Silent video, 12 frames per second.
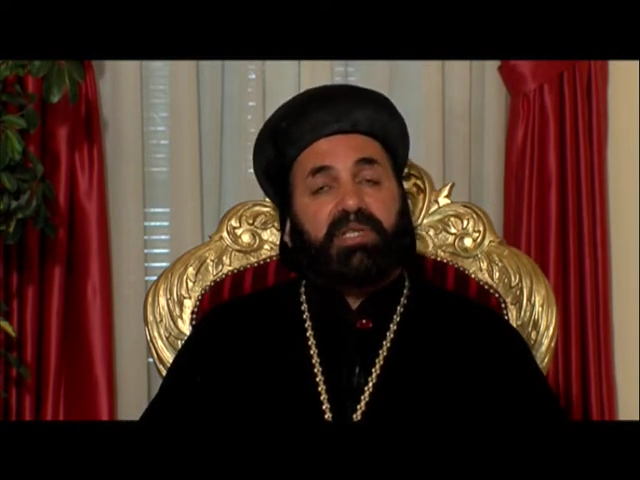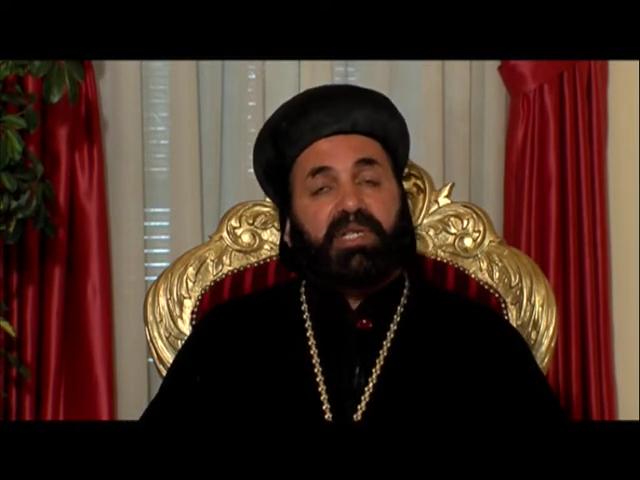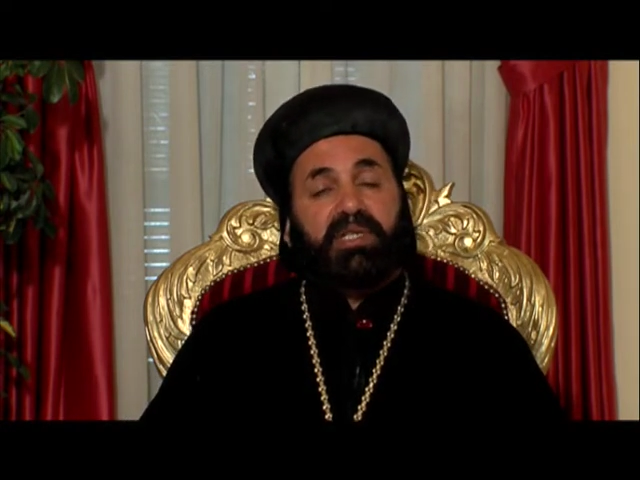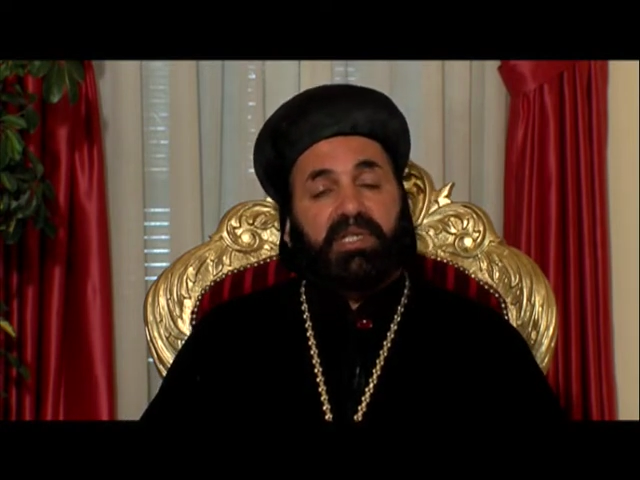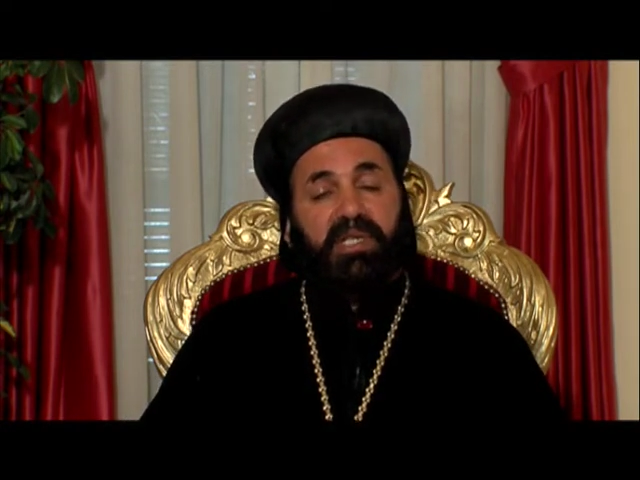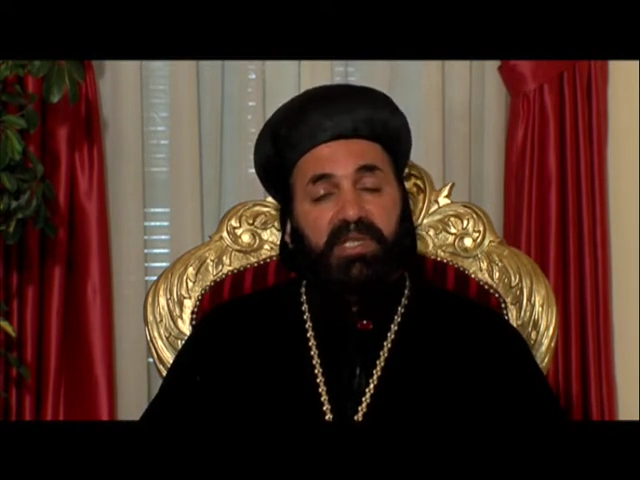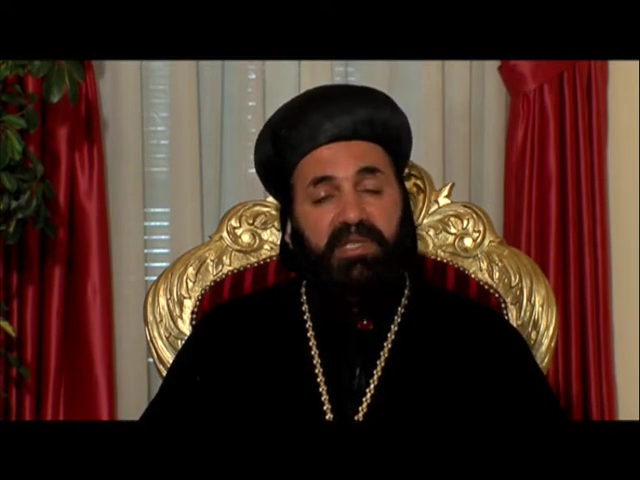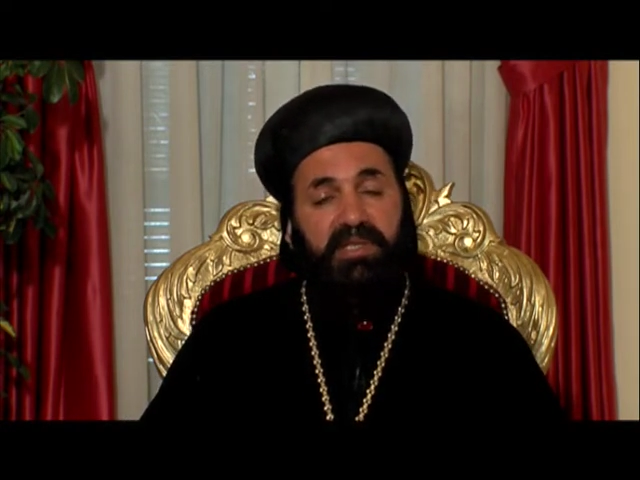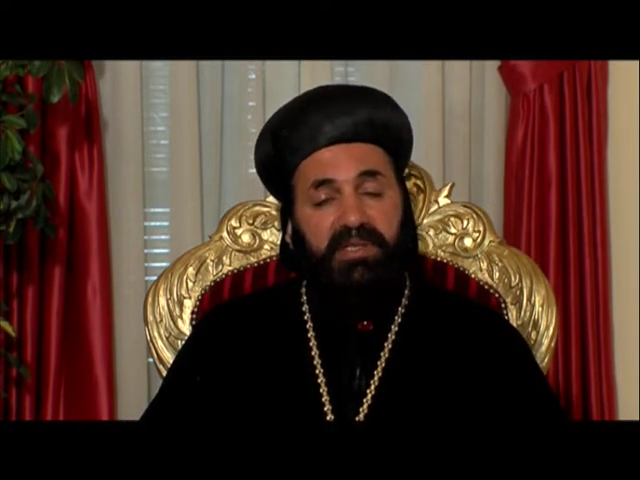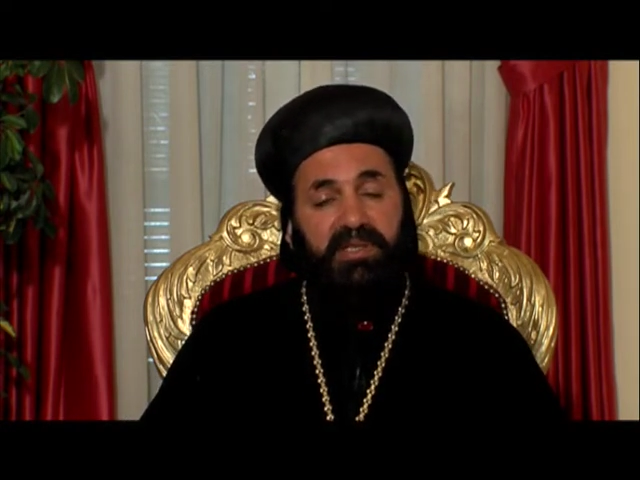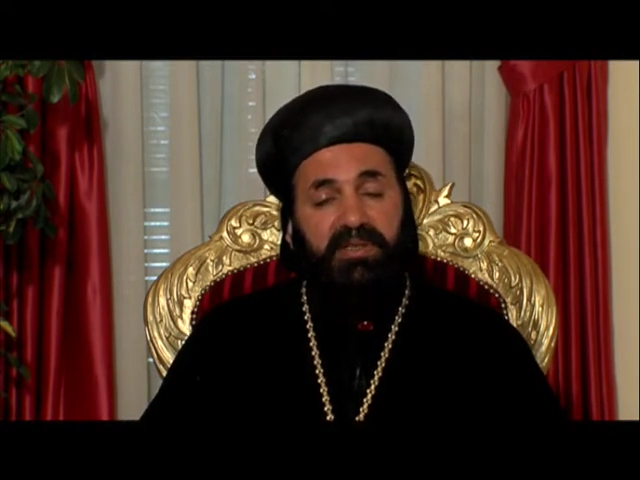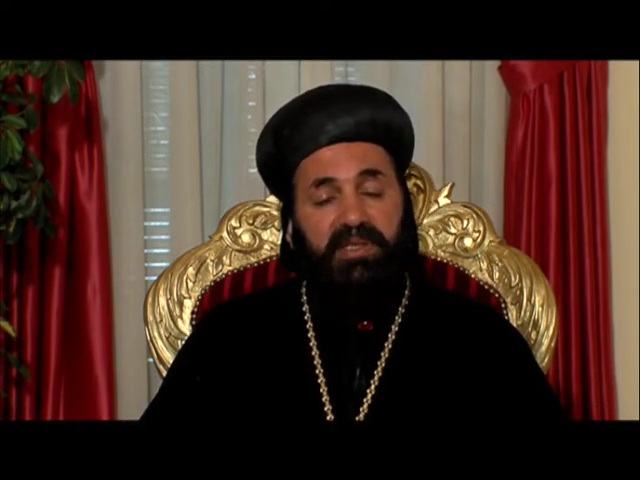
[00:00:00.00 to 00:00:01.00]
and
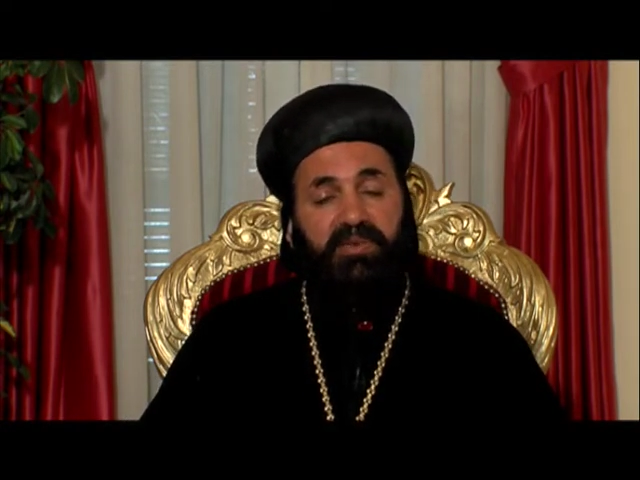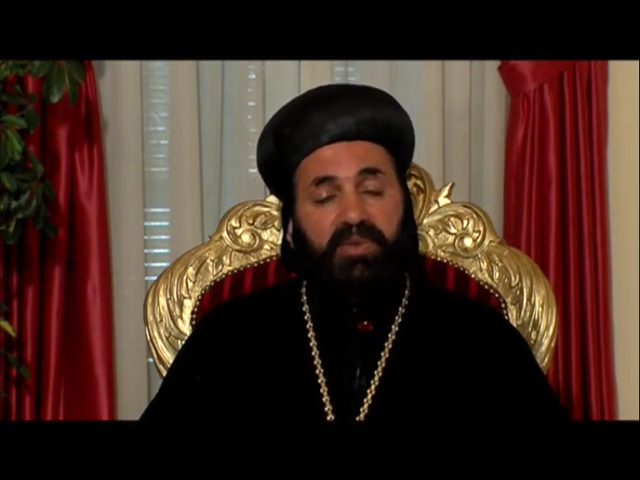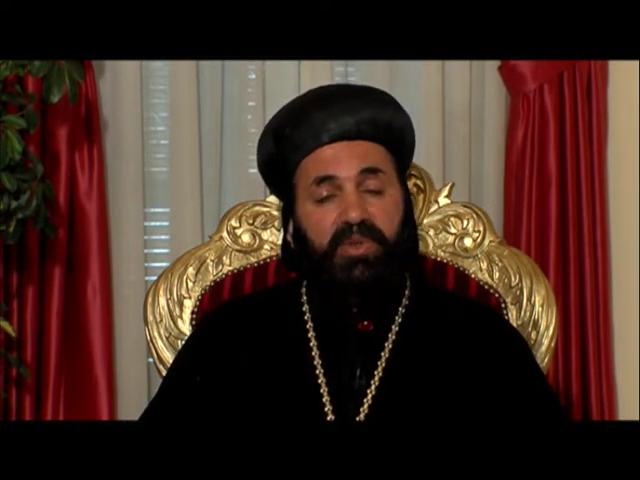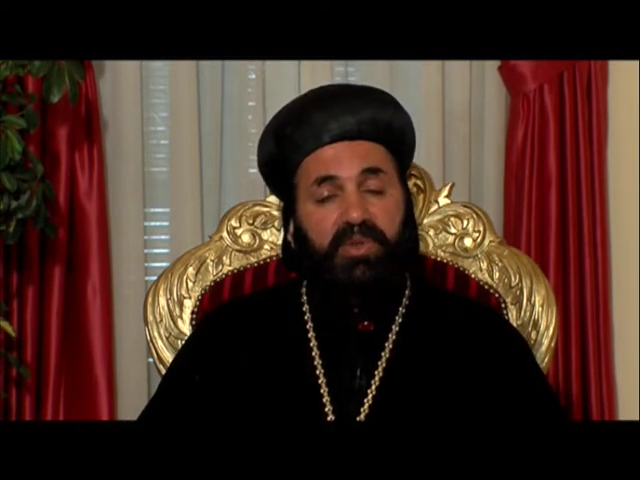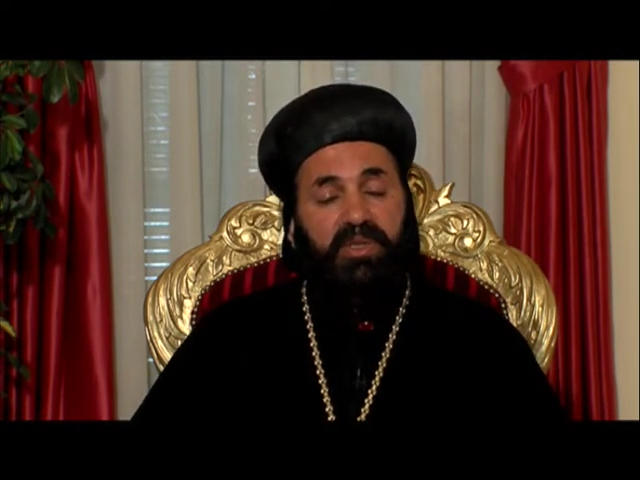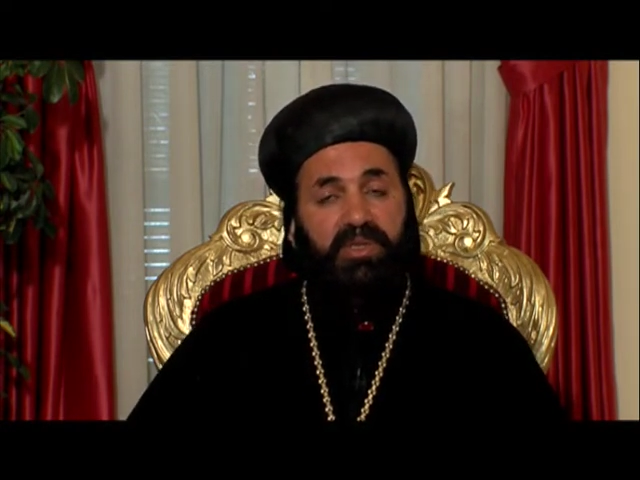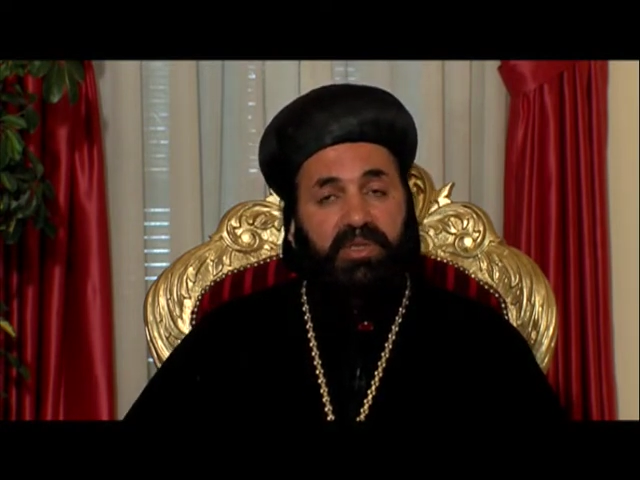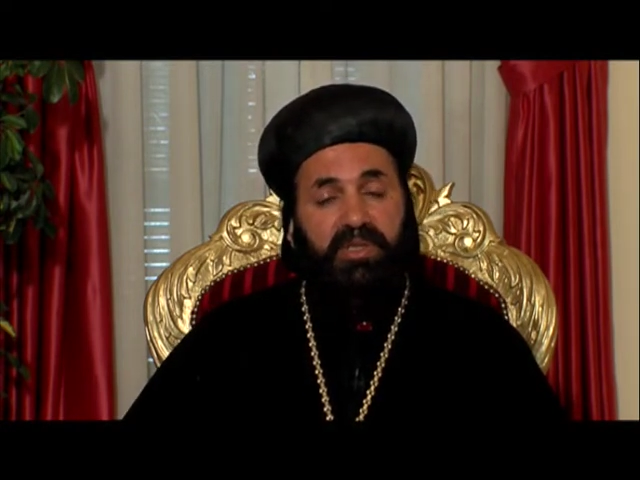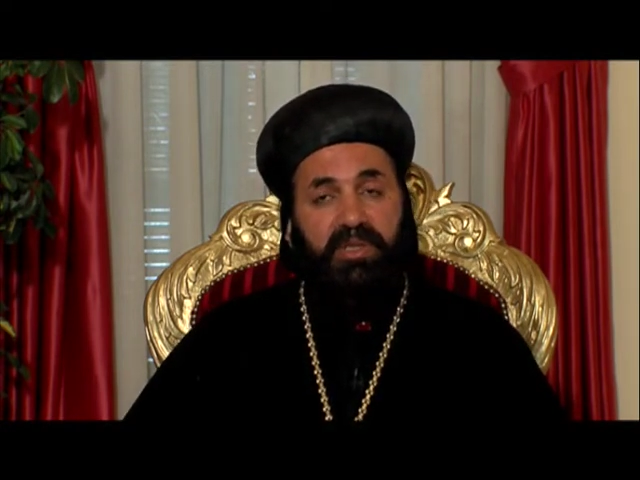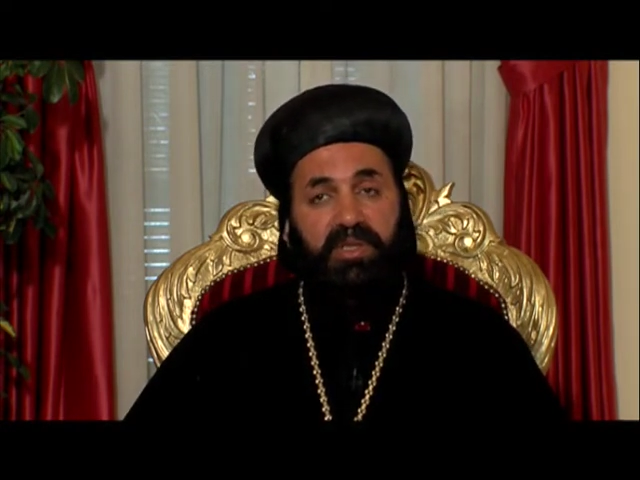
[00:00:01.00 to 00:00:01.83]
kings in the world,